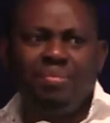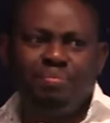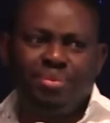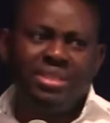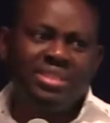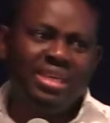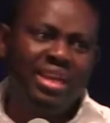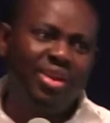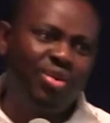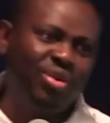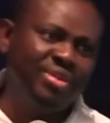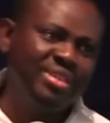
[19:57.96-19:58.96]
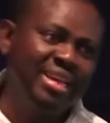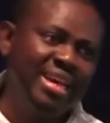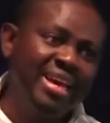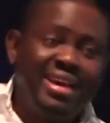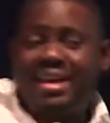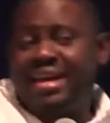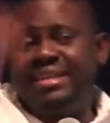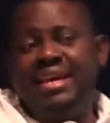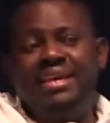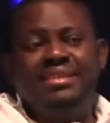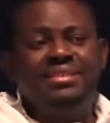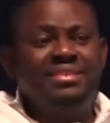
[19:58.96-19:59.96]
Praise the Lord. And
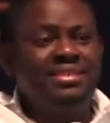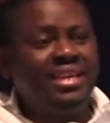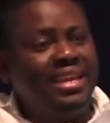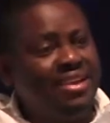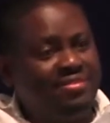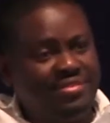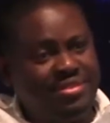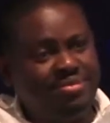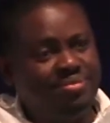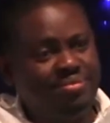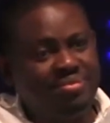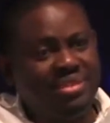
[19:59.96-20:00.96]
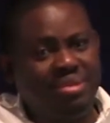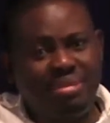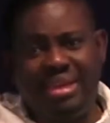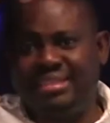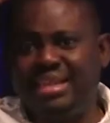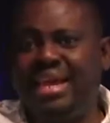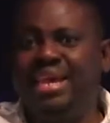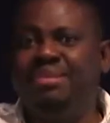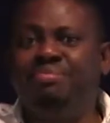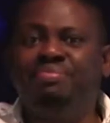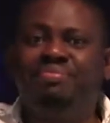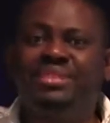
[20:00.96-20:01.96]
then they left. And by the
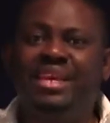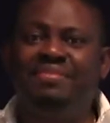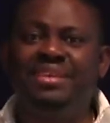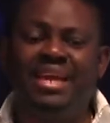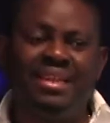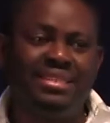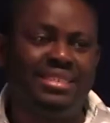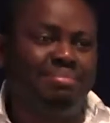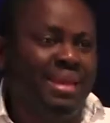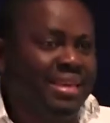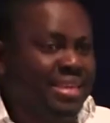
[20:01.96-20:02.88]
time David and his men